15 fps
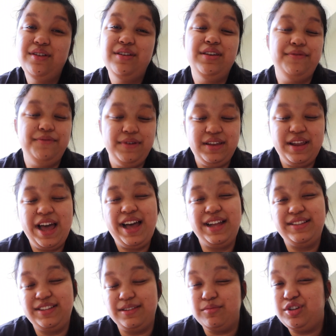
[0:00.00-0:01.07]
If it
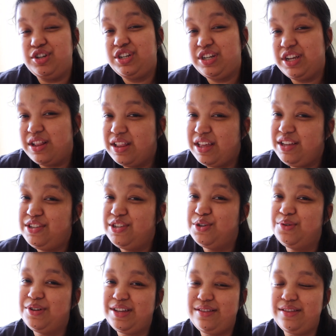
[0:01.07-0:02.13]
had some chili
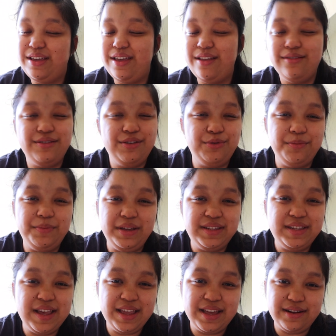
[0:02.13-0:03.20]
to it, then it would be
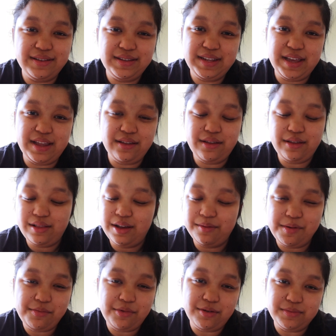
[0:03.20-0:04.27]
10 out of 10. And like
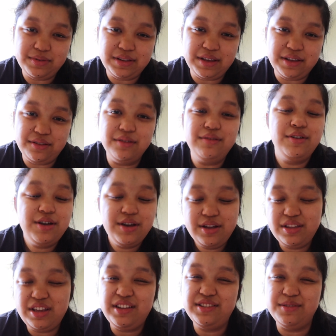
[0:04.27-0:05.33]
my mom said,
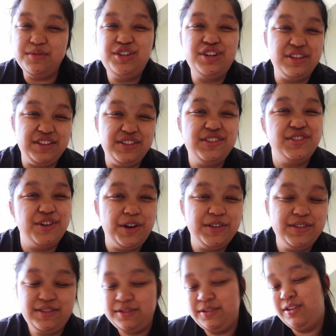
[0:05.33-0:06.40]
need some chili
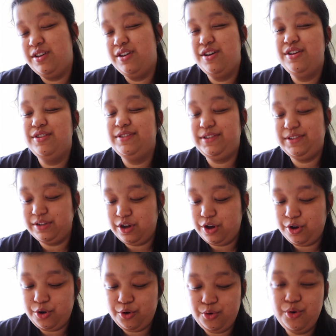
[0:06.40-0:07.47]
sauce.
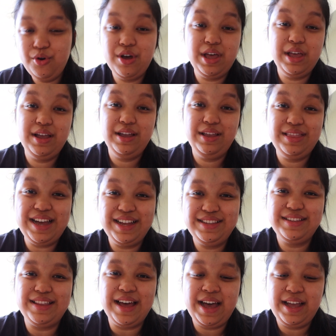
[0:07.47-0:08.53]
So
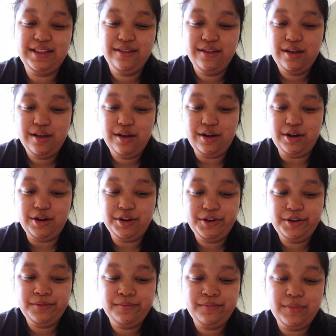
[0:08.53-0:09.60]
that's that.
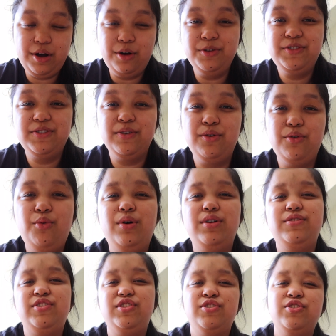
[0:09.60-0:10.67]
Also
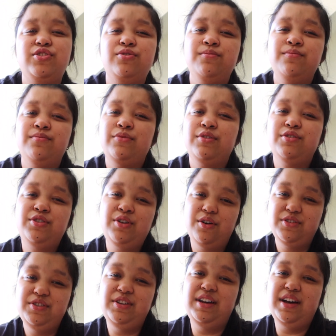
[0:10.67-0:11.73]
want to
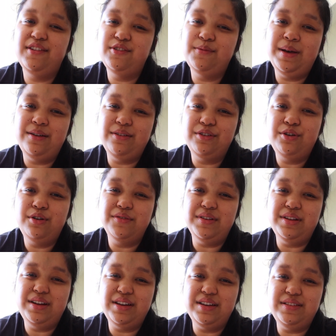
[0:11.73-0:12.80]
talk to you guys about the
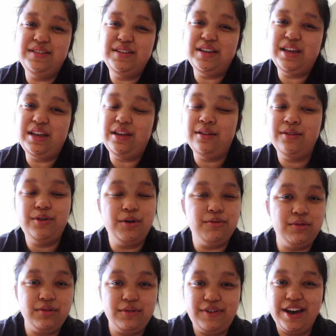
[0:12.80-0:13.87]
COVID-19
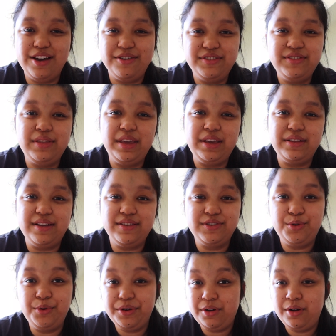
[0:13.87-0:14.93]
coronavirus thing that's
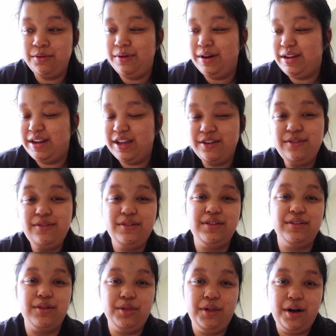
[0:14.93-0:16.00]
going on right now
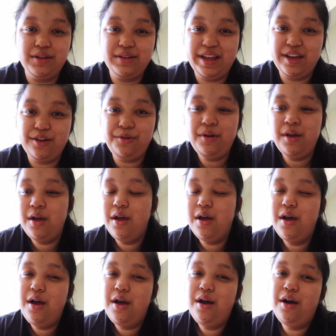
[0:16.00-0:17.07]
in the lockdown.
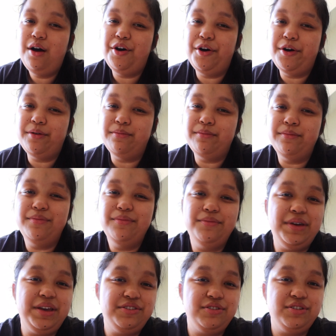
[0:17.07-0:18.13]

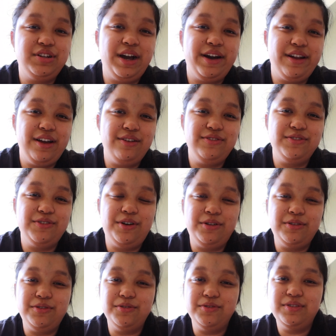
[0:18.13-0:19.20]
Major shout out to
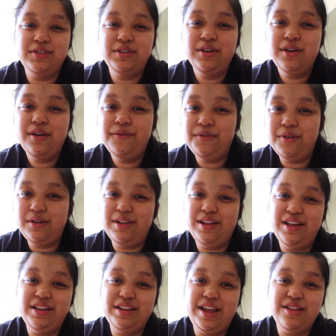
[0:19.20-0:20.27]
all those
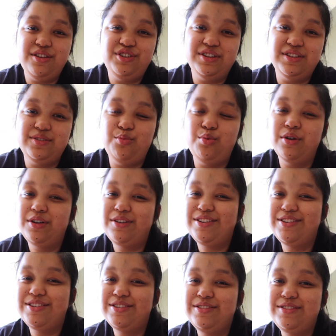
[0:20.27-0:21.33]
frontline NHS
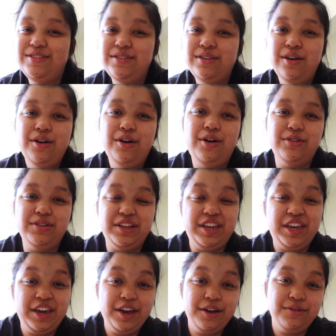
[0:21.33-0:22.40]
workers, all the
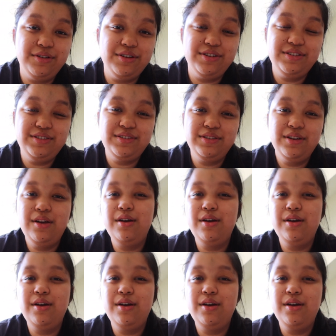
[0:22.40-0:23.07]
carers,